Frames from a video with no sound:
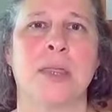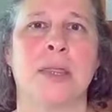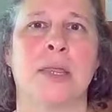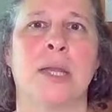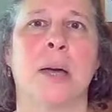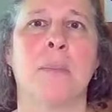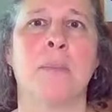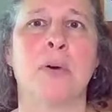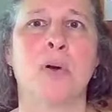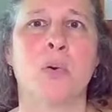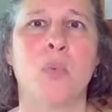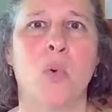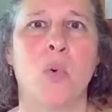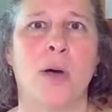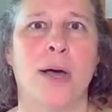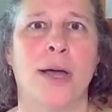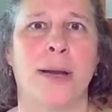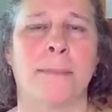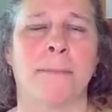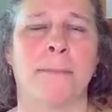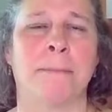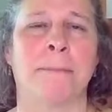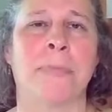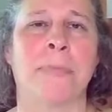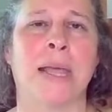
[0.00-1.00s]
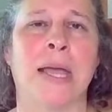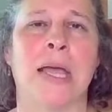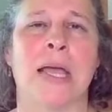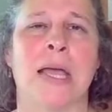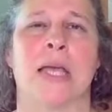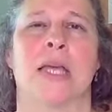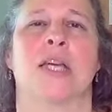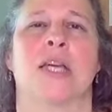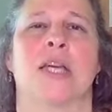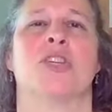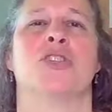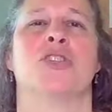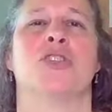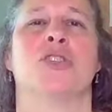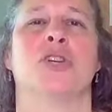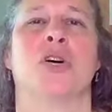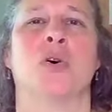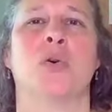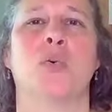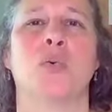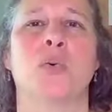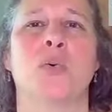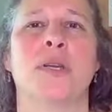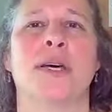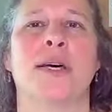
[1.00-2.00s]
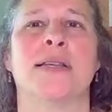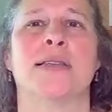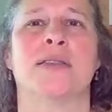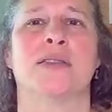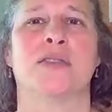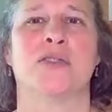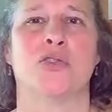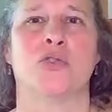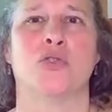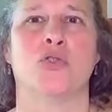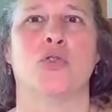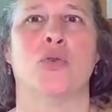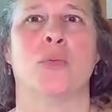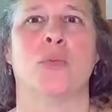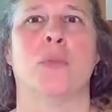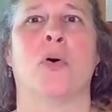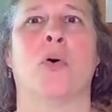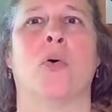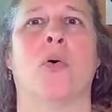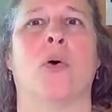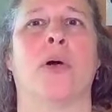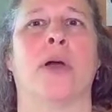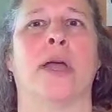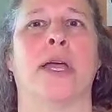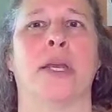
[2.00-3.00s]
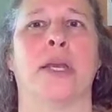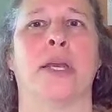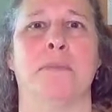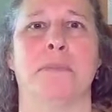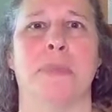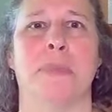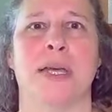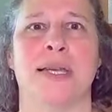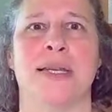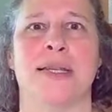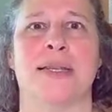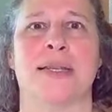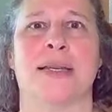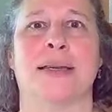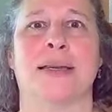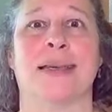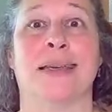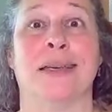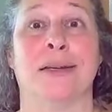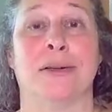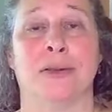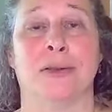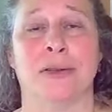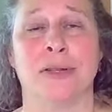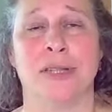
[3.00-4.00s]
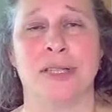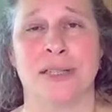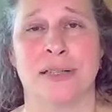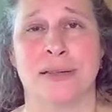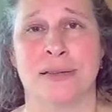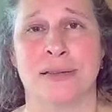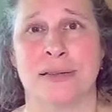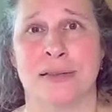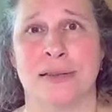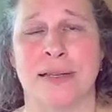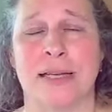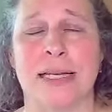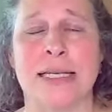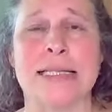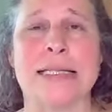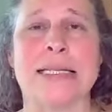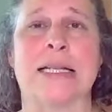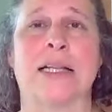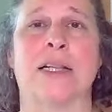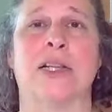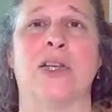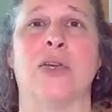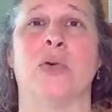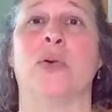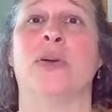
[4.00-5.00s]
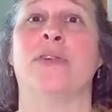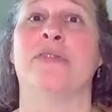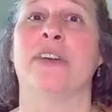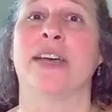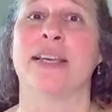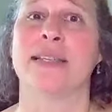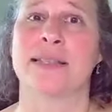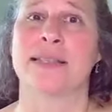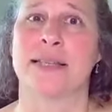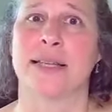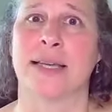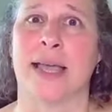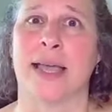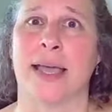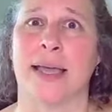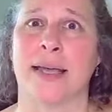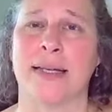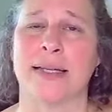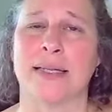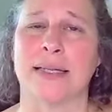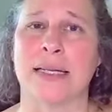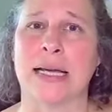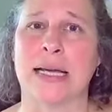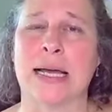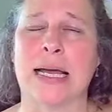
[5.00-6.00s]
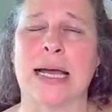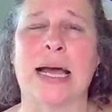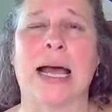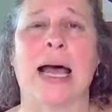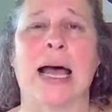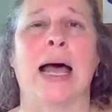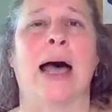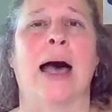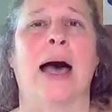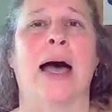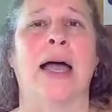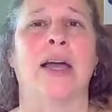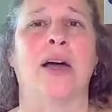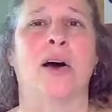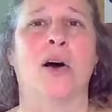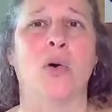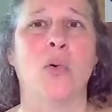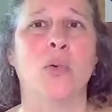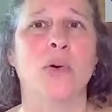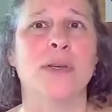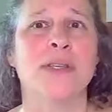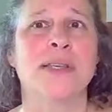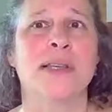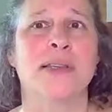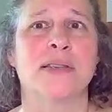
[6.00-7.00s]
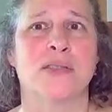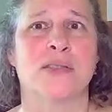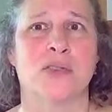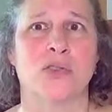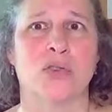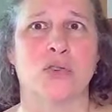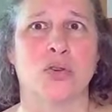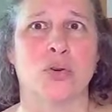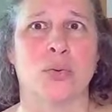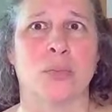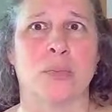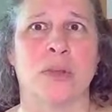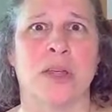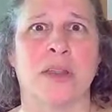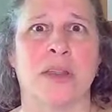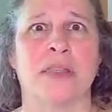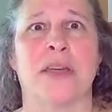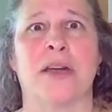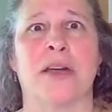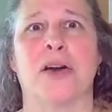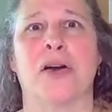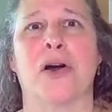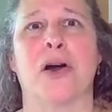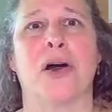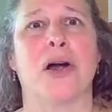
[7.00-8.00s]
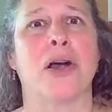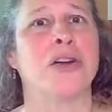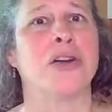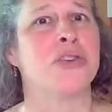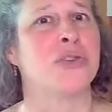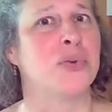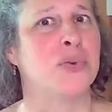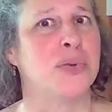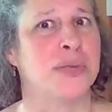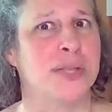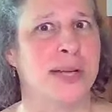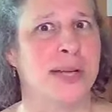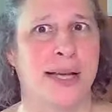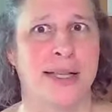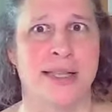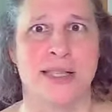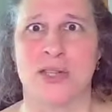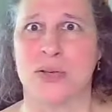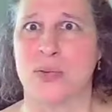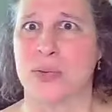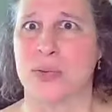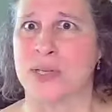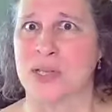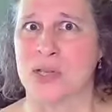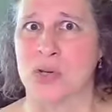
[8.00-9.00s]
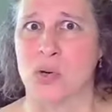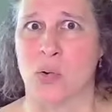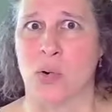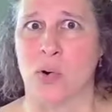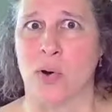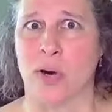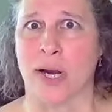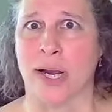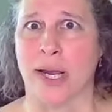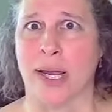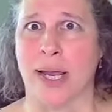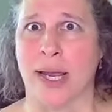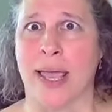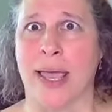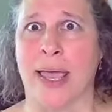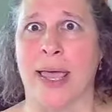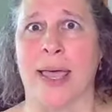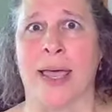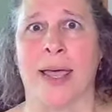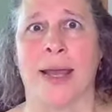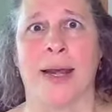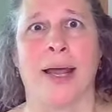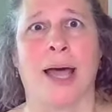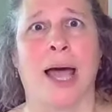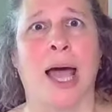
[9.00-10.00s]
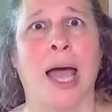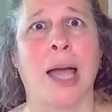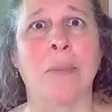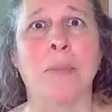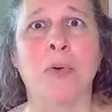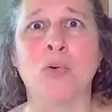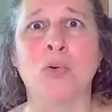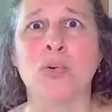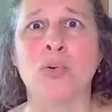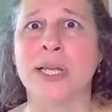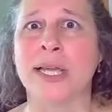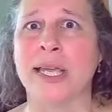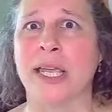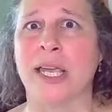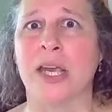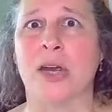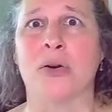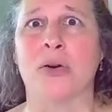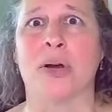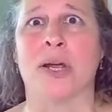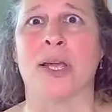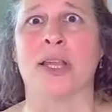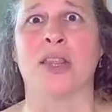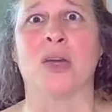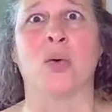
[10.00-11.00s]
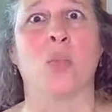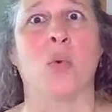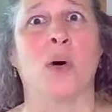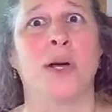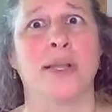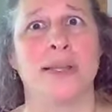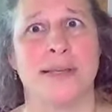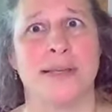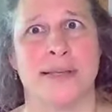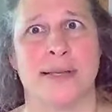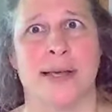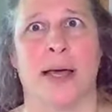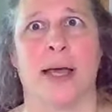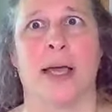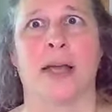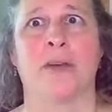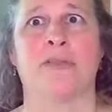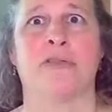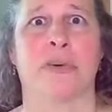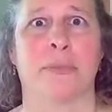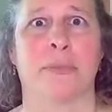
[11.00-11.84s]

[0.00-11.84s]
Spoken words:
Number one, don't assume or admit guilt until you investigate. I always assume that there are two sides to a story, and I'm only hearing the one side